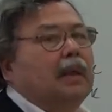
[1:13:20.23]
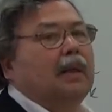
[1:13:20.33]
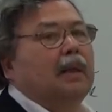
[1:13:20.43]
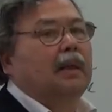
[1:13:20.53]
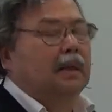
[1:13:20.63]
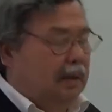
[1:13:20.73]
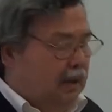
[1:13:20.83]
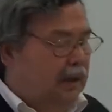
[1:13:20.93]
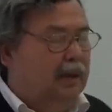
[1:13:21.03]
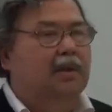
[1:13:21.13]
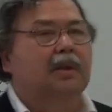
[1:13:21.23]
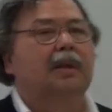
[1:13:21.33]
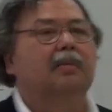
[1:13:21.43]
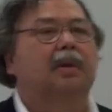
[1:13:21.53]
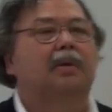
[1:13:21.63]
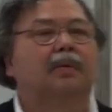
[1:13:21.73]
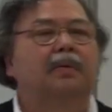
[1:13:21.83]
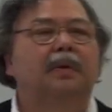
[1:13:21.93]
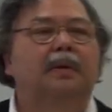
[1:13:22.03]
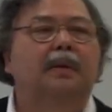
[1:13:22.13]
a large number of
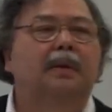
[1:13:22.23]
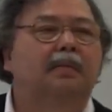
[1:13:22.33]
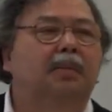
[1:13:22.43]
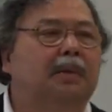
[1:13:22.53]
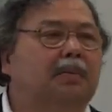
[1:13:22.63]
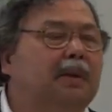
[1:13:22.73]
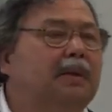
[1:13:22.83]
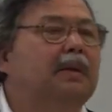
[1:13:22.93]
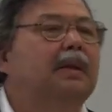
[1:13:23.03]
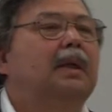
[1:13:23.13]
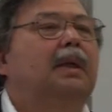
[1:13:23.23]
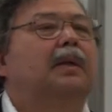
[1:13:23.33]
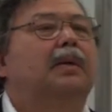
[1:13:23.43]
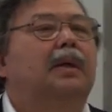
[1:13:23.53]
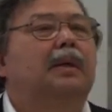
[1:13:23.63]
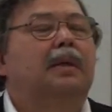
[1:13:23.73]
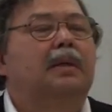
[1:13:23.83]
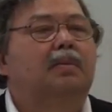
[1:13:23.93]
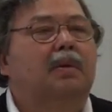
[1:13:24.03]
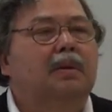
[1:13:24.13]
people, you get
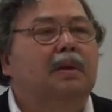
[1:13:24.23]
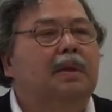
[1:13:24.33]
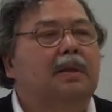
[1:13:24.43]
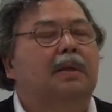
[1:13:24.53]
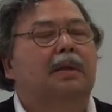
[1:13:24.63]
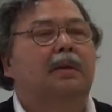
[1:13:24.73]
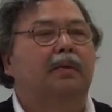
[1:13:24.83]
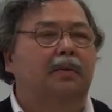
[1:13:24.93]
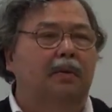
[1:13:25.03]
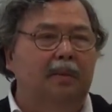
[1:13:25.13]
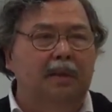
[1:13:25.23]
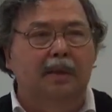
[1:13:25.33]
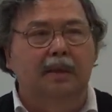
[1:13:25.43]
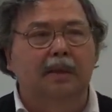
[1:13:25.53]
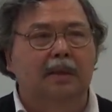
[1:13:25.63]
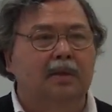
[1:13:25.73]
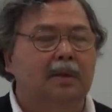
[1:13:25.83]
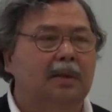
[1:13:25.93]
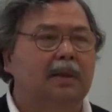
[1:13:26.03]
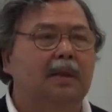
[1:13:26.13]
responses, you form this
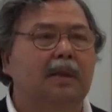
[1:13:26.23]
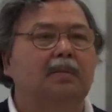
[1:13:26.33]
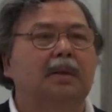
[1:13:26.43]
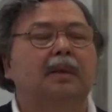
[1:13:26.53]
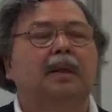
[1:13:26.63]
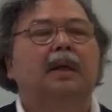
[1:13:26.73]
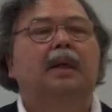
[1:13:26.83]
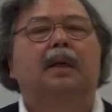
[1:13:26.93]
contingency table,